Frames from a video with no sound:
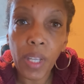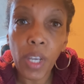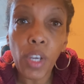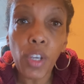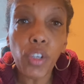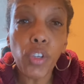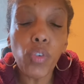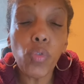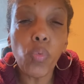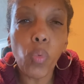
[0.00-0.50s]

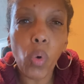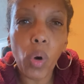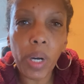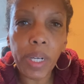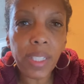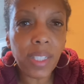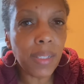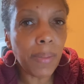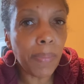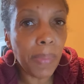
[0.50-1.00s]
You
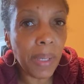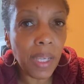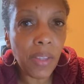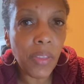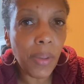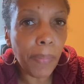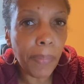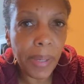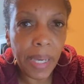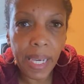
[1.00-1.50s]
want to be
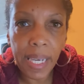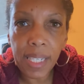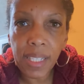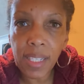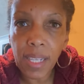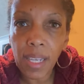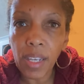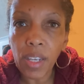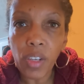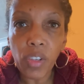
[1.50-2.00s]
the best.
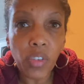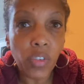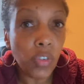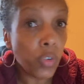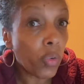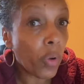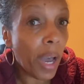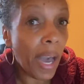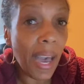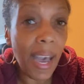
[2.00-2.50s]

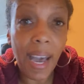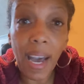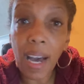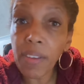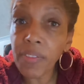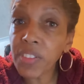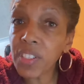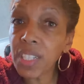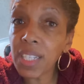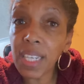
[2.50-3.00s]
You
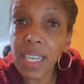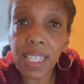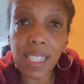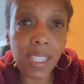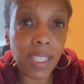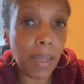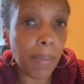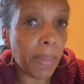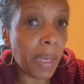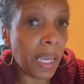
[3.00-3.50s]
have to get
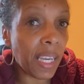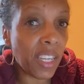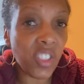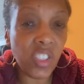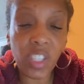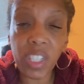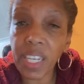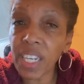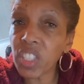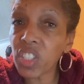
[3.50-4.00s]
some
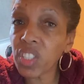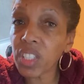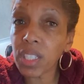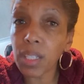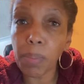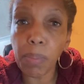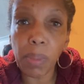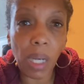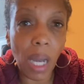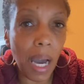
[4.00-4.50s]
education,
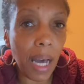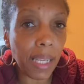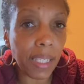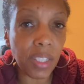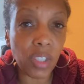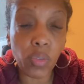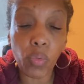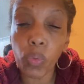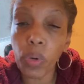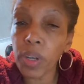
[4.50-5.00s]
some
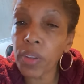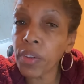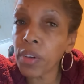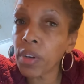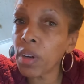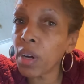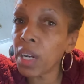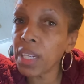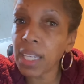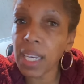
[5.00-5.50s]
knowledge,
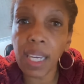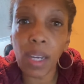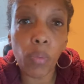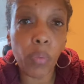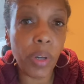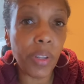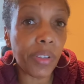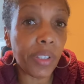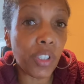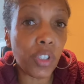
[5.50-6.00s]
whether
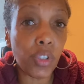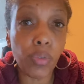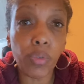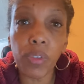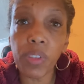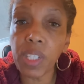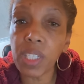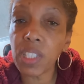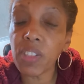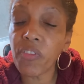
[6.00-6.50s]
it's through
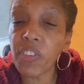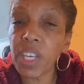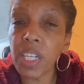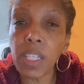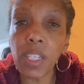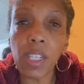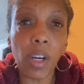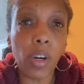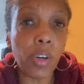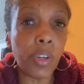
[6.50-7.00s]
these
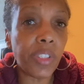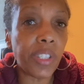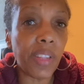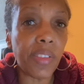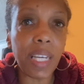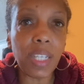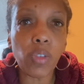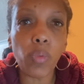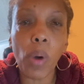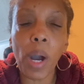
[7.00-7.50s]
videos. And
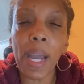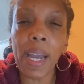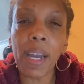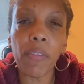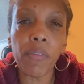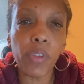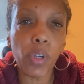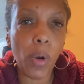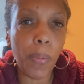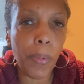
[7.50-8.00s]
that's why I have
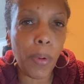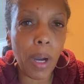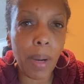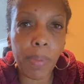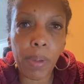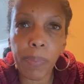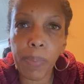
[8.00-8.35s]
no problem